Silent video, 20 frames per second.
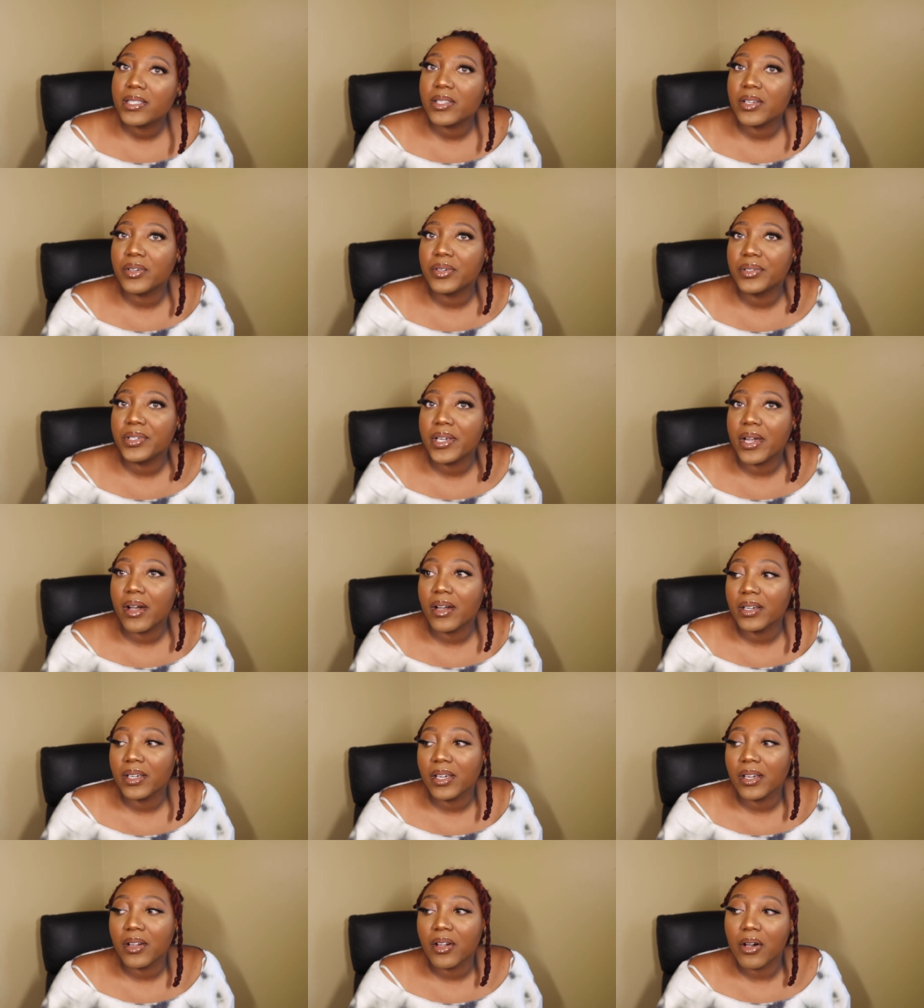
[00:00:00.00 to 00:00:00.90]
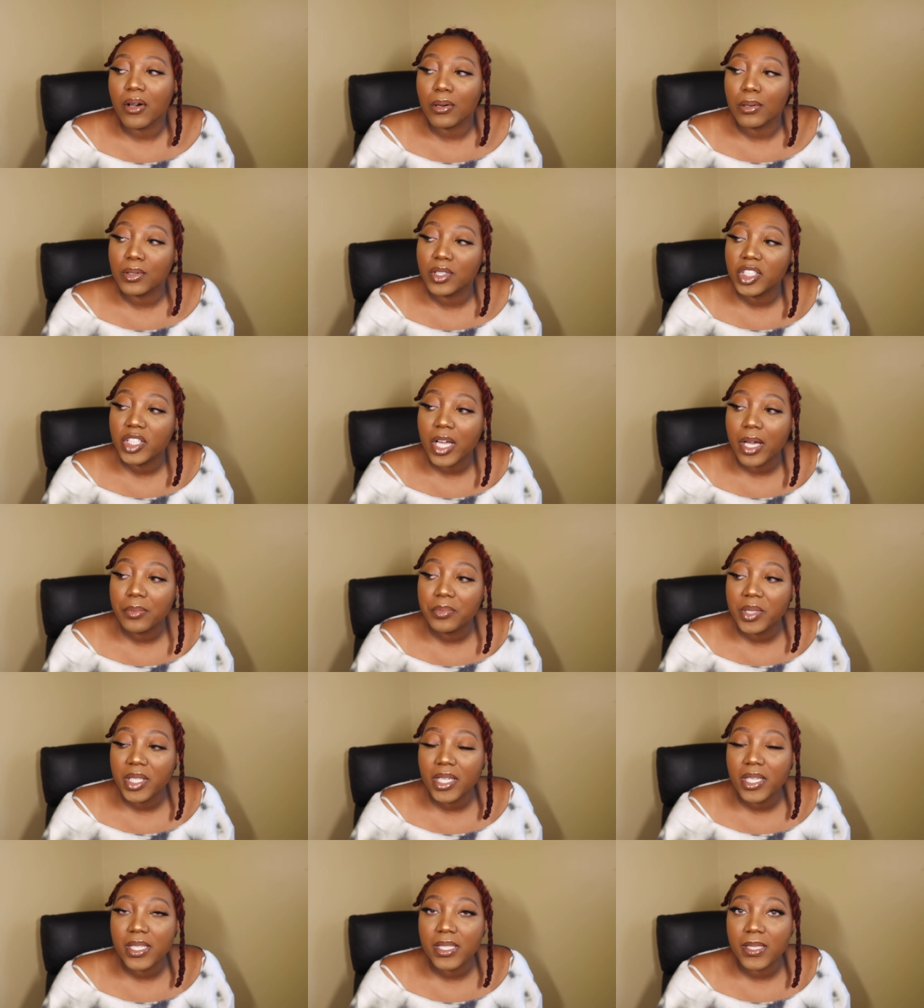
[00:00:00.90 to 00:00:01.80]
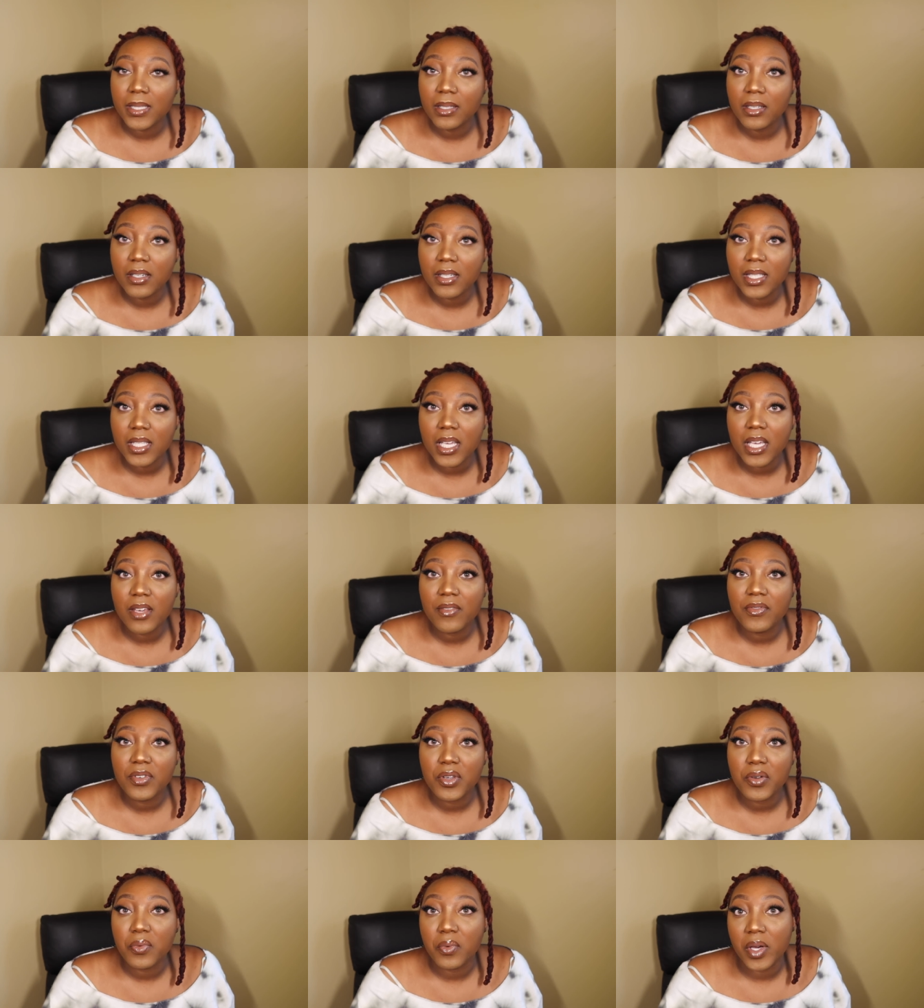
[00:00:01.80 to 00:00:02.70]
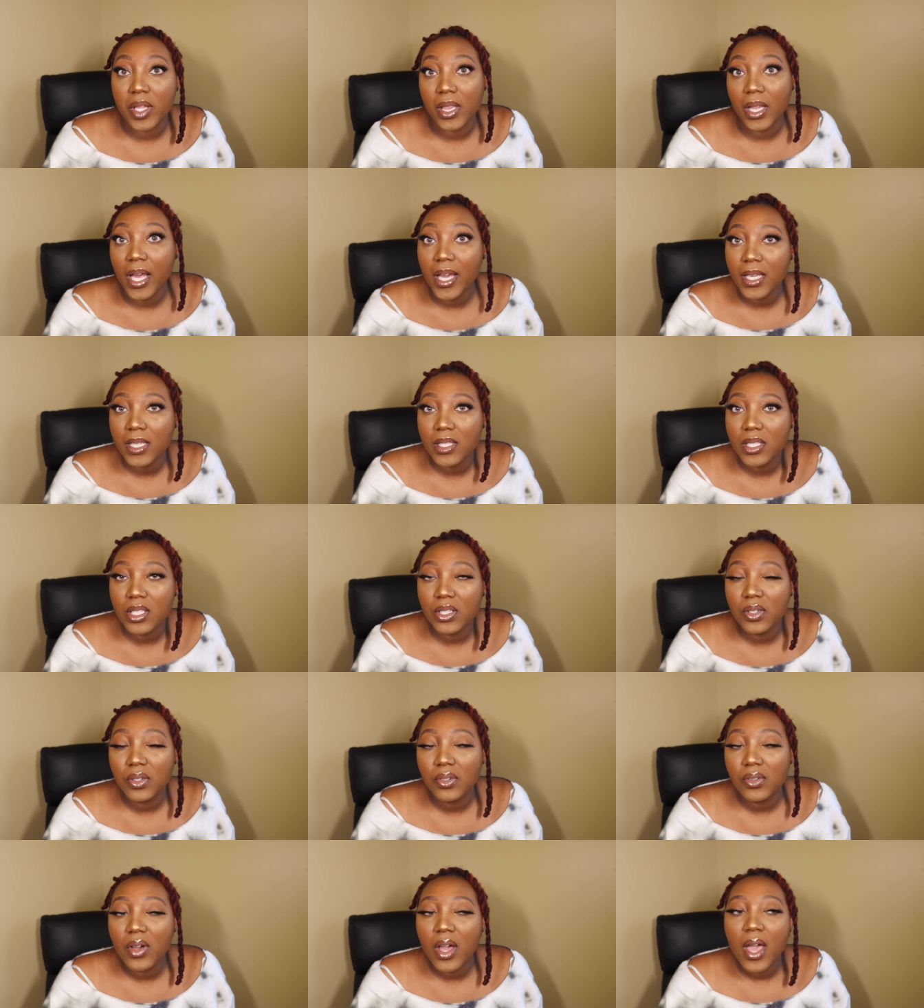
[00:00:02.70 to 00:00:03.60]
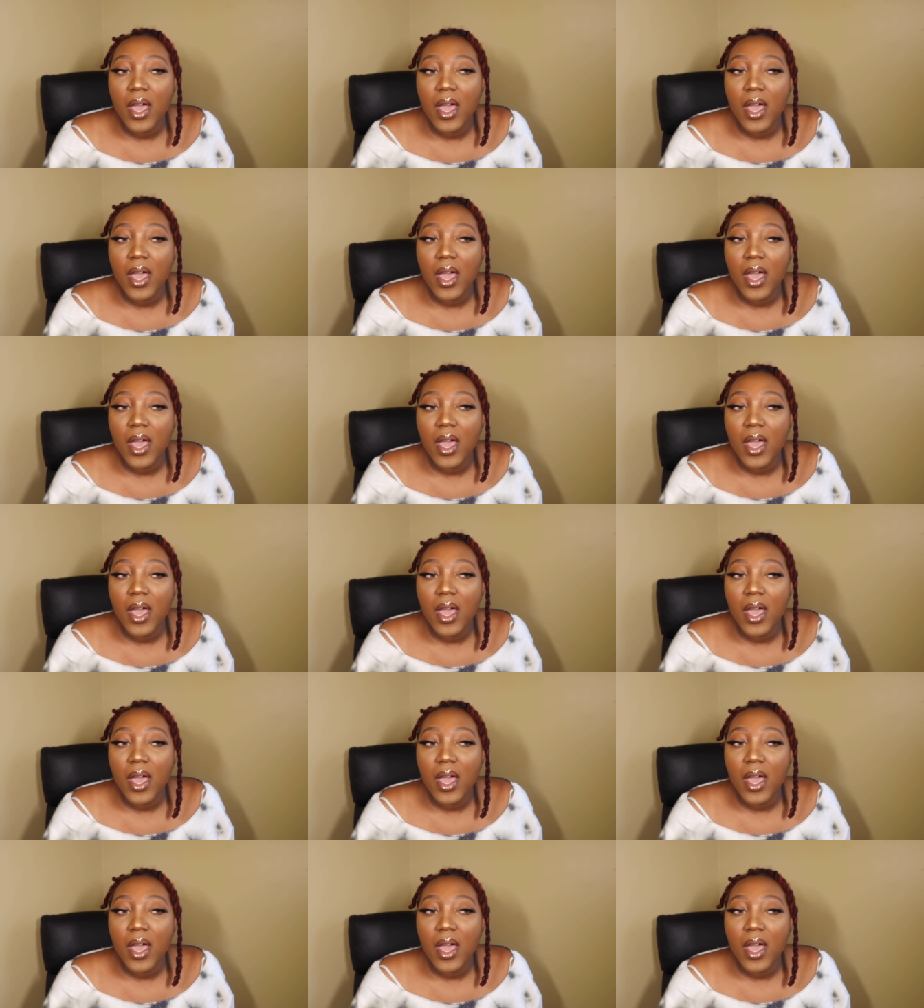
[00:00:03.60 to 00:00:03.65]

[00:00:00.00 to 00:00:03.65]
so y'all can go shop these looks if you would like to.